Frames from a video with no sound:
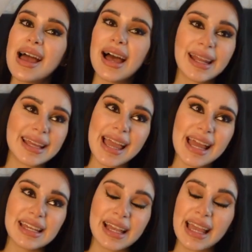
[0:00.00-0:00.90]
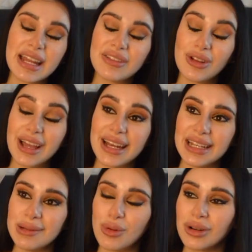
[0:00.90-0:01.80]
And I can't even look at it
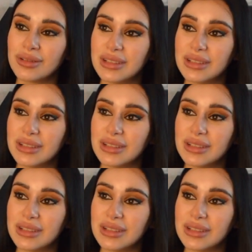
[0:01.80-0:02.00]
anymore.